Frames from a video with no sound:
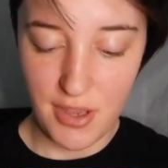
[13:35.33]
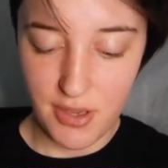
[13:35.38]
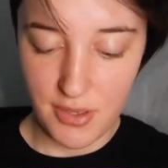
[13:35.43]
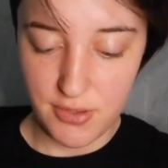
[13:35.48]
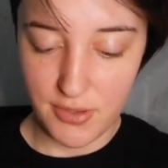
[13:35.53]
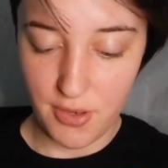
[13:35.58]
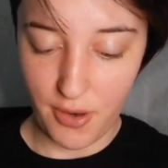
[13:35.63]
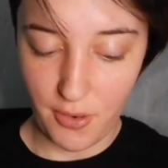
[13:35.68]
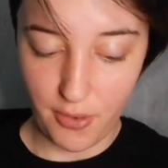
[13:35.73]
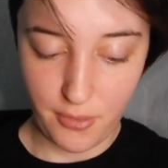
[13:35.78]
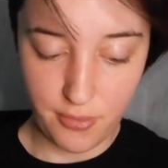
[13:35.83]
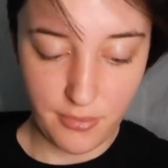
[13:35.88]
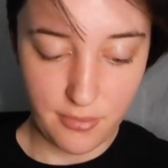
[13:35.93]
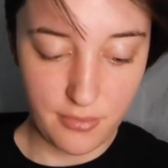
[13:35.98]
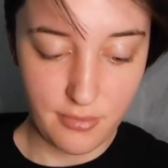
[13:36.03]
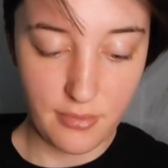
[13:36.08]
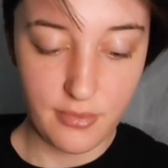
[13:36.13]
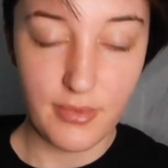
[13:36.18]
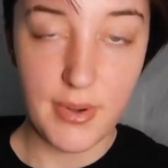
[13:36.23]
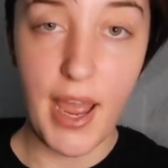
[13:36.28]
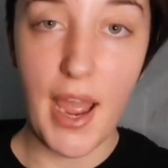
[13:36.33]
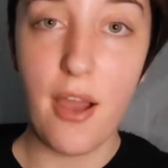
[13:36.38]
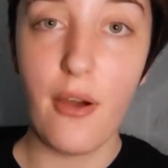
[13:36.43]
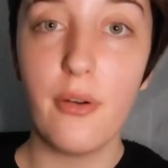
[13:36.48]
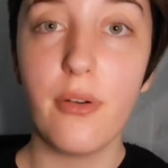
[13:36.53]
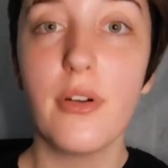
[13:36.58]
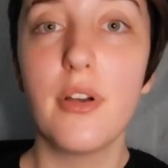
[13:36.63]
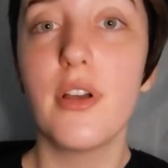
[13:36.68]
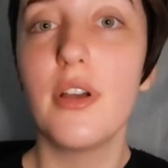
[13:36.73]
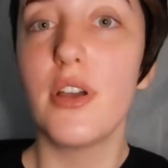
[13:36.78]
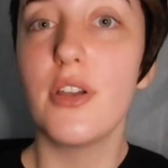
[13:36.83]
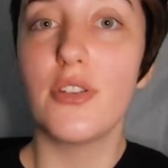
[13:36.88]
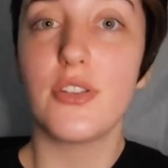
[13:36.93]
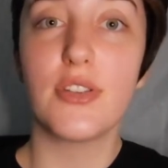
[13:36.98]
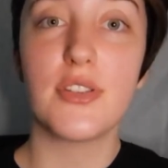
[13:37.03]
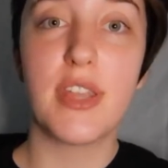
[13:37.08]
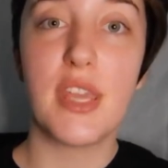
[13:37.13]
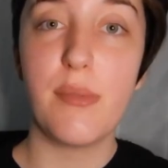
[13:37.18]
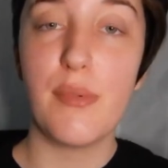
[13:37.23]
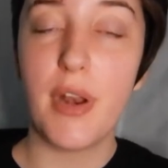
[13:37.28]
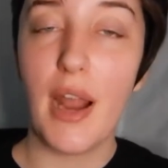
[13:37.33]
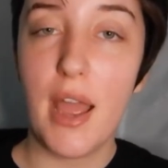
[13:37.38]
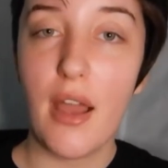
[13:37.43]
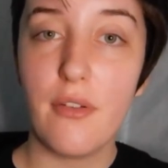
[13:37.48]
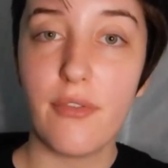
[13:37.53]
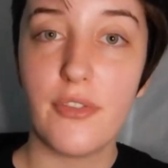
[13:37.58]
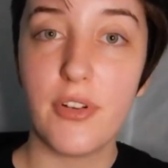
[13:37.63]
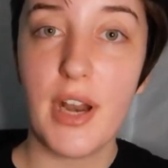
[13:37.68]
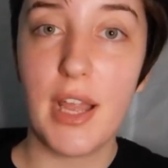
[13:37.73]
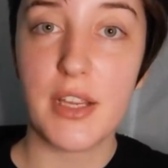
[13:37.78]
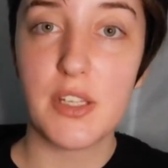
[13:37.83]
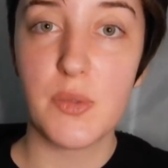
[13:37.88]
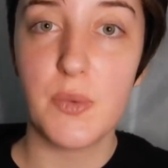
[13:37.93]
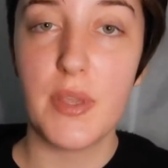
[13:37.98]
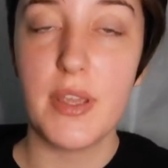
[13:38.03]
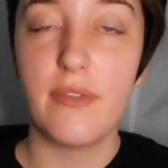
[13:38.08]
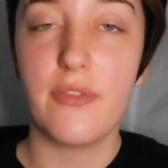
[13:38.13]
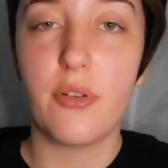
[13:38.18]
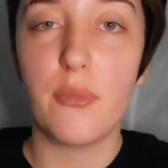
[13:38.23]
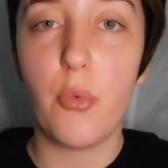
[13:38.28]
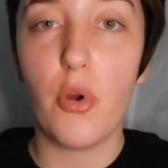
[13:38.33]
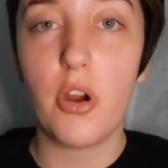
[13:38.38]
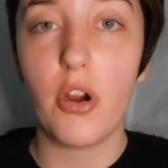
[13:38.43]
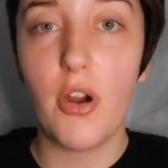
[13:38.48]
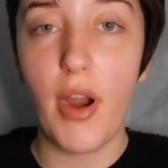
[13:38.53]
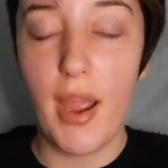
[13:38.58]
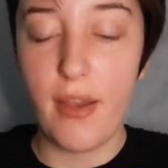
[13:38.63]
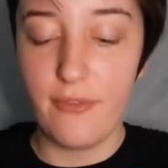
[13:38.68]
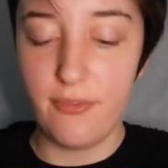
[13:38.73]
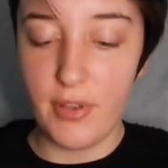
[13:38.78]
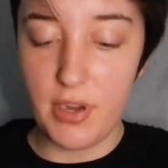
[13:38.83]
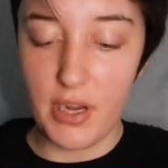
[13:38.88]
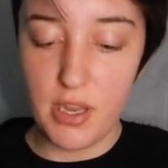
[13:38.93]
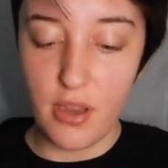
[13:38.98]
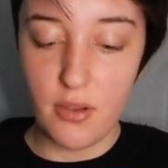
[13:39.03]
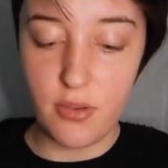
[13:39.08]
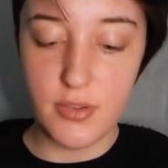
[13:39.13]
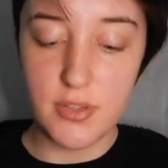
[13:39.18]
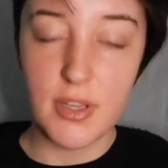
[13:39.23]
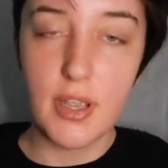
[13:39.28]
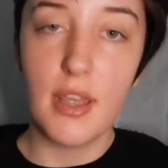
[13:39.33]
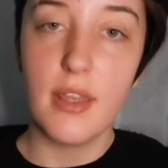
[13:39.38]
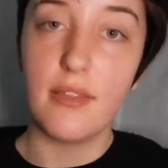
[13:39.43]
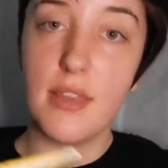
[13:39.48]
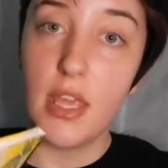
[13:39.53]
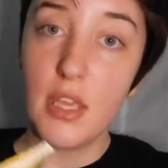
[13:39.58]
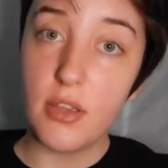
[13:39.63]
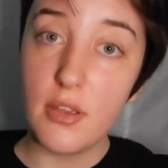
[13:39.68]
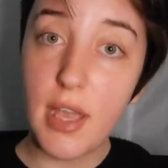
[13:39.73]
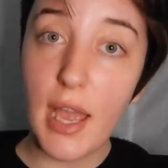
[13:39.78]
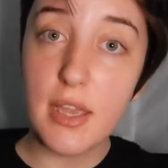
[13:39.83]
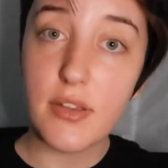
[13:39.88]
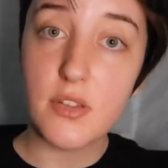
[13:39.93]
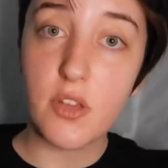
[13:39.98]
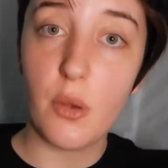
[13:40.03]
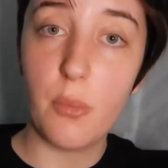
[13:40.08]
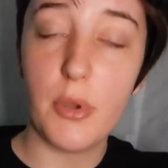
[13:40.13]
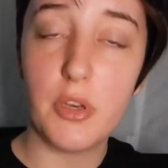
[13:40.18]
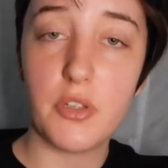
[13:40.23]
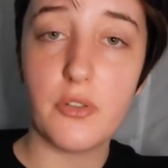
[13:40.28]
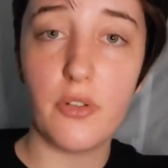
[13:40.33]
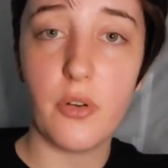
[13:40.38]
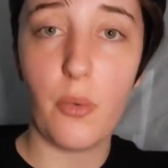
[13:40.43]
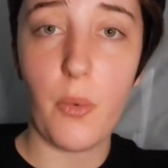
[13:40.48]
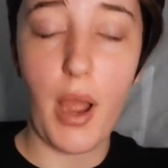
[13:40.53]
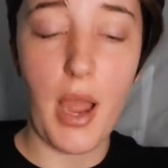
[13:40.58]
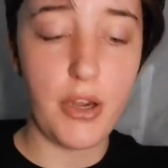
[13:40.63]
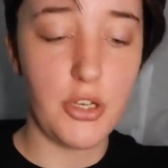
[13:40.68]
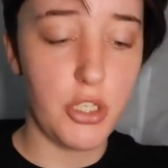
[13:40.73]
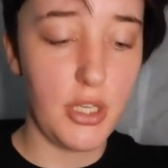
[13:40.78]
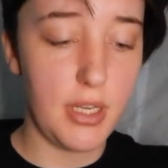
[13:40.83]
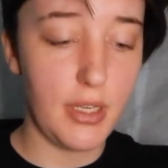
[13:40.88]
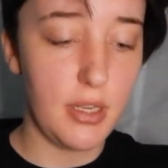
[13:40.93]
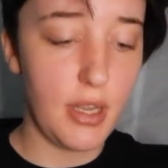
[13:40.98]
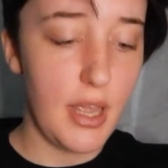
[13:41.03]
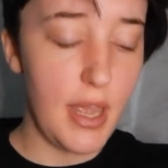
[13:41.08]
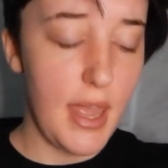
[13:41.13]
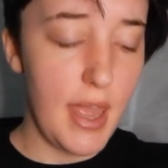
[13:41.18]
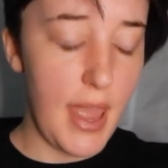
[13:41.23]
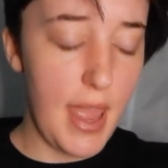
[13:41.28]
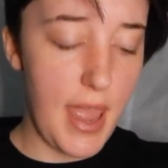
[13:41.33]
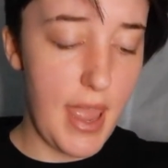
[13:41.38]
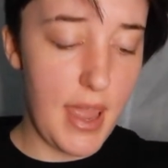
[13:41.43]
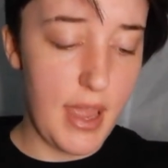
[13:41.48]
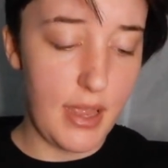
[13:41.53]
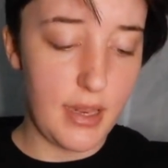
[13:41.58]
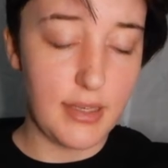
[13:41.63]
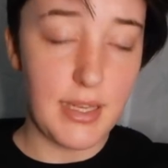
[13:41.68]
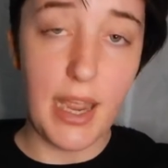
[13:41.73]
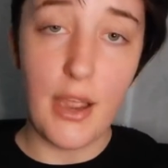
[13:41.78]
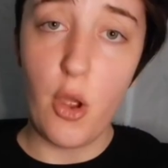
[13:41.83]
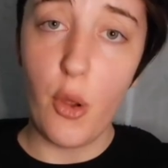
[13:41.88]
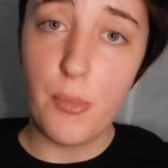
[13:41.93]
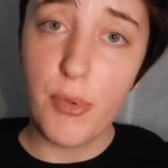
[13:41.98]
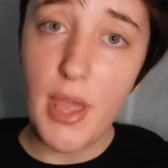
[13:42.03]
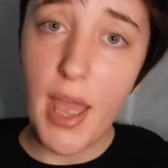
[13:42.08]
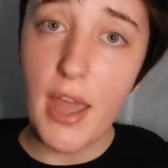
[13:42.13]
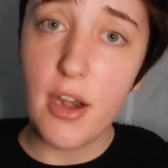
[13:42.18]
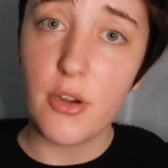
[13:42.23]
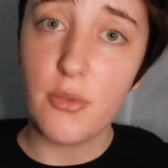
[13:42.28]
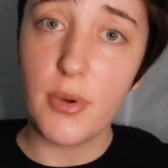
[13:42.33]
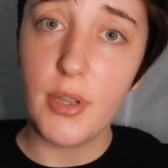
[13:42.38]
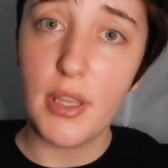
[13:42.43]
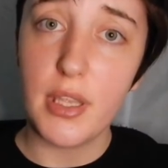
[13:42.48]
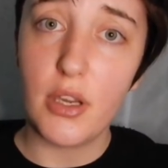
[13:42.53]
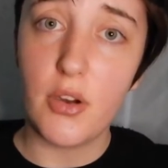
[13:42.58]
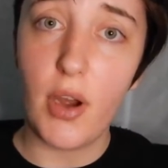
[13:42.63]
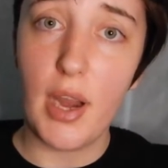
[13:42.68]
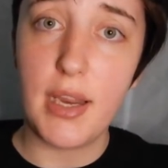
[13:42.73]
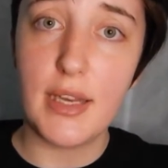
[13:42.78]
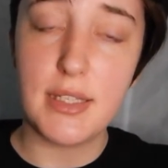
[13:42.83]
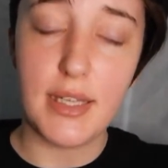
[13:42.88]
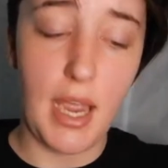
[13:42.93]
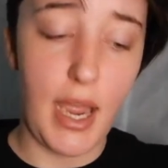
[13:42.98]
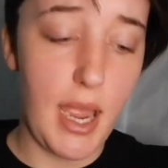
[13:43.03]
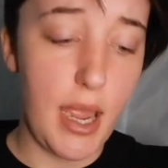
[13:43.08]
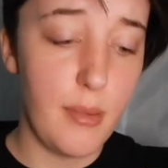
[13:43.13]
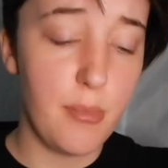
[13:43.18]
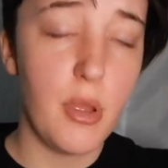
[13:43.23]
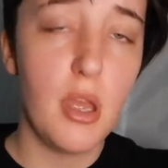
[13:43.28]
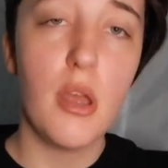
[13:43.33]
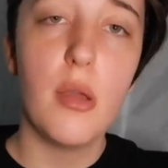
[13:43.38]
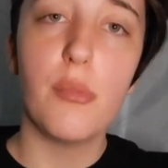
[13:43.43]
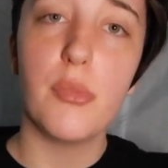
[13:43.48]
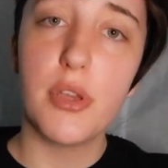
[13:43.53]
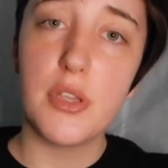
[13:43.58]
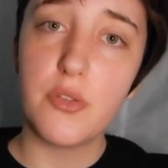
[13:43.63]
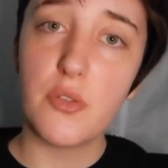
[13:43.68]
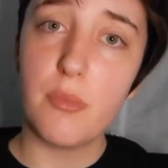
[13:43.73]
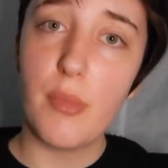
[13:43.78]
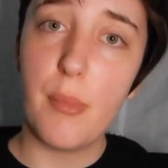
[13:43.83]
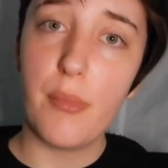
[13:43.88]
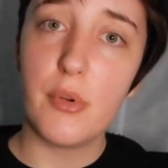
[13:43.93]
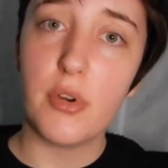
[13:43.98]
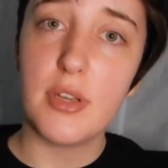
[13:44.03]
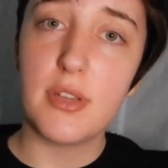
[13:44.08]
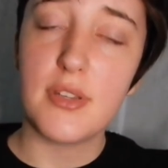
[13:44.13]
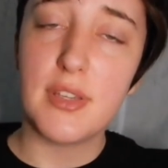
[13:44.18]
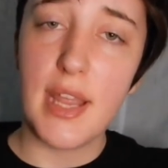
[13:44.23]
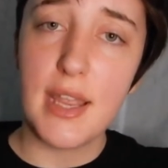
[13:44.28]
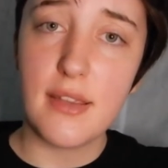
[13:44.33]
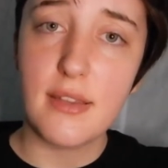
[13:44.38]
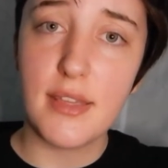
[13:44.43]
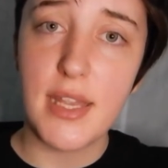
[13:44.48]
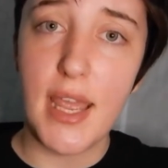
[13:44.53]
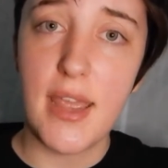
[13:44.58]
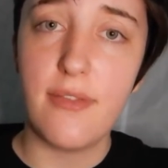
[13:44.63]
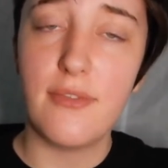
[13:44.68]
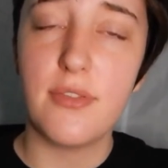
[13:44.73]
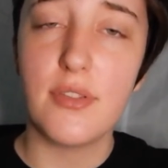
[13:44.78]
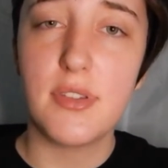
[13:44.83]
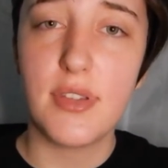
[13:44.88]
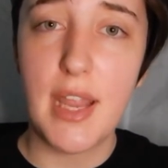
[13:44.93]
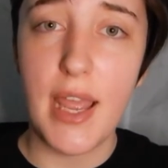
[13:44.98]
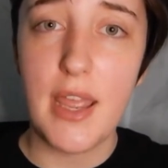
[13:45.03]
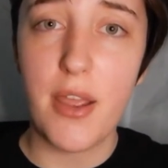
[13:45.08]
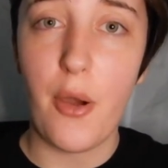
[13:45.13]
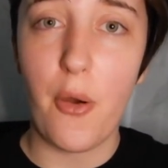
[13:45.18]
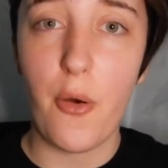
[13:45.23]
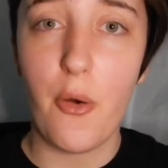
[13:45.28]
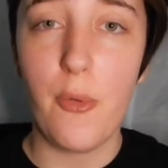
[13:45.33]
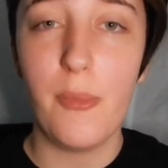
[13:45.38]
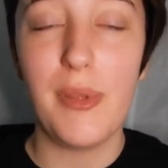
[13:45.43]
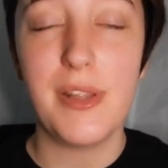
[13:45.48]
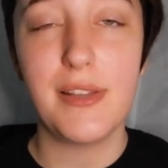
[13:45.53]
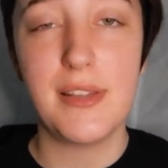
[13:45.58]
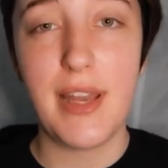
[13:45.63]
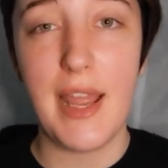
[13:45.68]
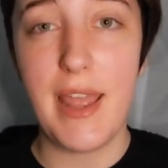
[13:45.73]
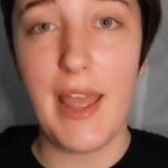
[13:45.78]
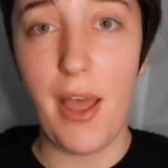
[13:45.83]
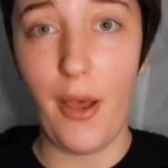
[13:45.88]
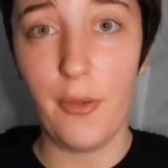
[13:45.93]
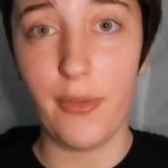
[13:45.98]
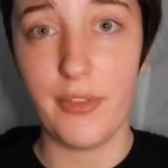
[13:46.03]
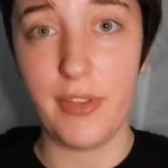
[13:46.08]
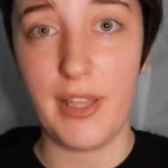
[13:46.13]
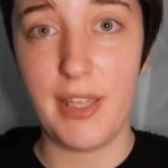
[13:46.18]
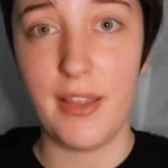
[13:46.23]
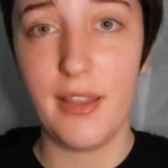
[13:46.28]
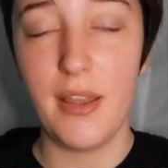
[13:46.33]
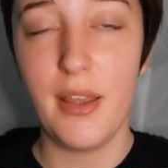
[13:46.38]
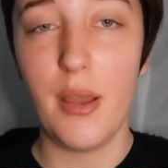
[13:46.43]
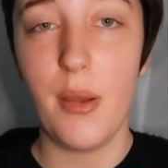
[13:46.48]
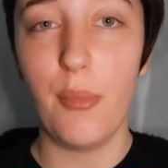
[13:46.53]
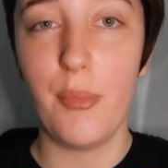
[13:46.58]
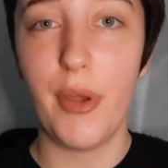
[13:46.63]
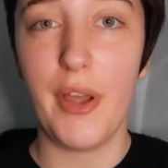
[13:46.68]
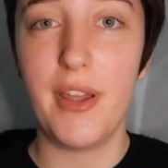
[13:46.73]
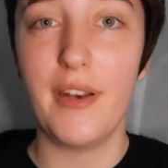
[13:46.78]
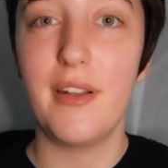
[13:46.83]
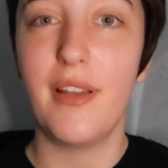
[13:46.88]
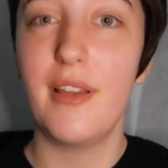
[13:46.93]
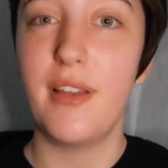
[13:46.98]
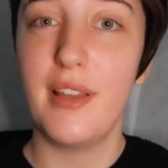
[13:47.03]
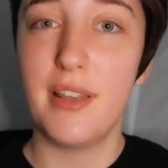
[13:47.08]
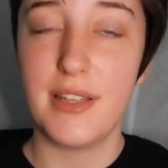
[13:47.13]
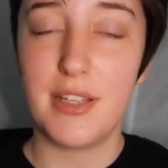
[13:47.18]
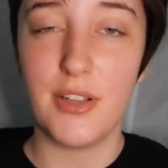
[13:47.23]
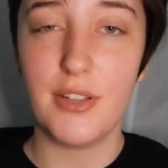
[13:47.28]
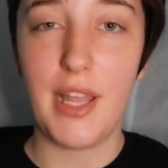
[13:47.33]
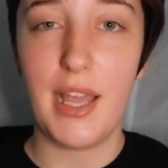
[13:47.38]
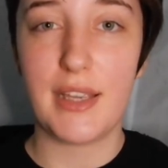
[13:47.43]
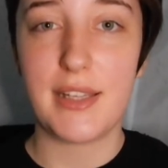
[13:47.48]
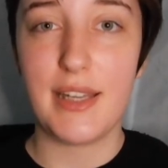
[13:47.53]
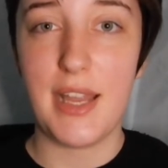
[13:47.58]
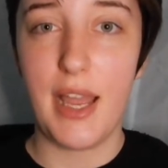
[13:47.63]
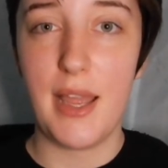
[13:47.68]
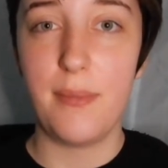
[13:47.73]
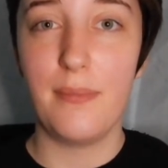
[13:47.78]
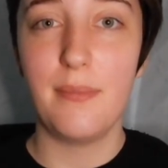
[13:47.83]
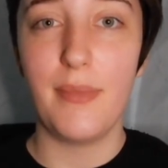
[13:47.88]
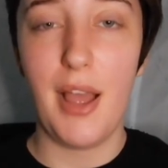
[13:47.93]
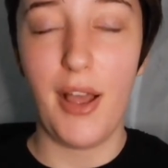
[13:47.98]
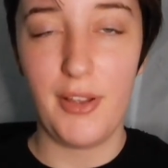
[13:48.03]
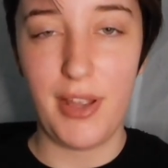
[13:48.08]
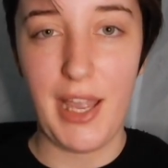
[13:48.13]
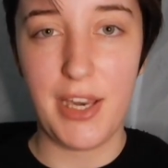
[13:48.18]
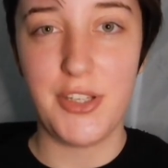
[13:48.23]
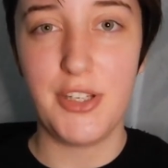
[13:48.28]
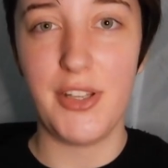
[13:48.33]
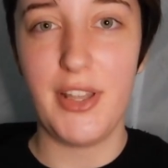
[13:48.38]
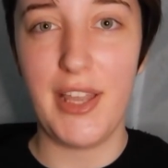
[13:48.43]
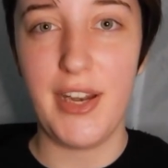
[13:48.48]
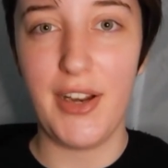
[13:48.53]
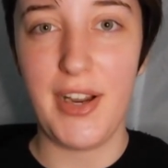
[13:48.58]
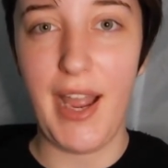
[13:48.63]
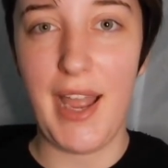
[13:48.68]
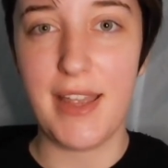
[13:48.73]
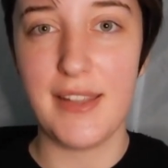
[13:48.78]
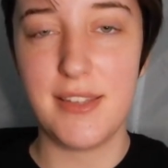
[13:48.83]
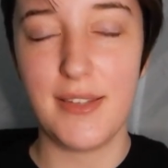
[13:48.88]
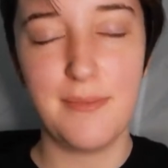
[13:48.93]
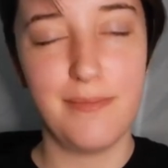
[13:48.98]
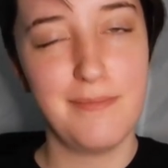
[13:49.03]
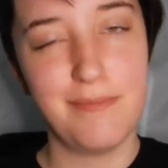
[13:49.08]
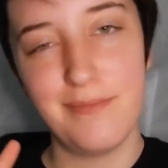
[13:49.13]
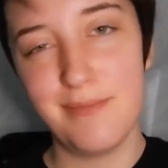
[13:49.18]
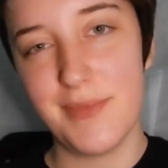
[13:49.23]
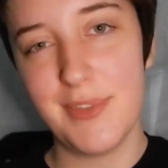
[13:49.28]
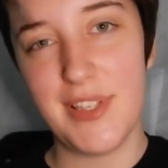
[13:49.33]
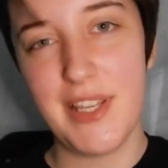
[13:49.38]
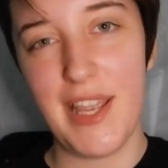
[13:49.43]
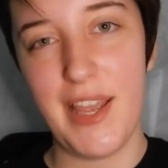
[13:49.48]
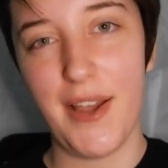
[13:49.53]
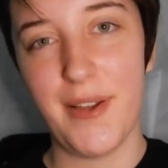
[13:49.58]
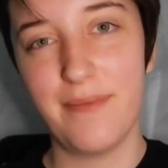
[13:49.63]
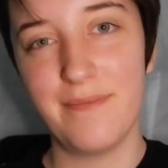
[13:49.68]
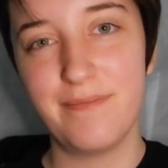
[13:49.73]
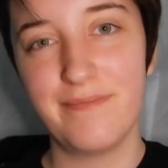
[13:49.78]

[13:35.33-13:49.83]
So now, just keep an eye out for next week for more craft videos. Thank you guys so much for watching, and I hope you had a really great time. Please remember to stay safe, stay home, and stay healthy. But till next time, I'll catch you later, guys. See ya.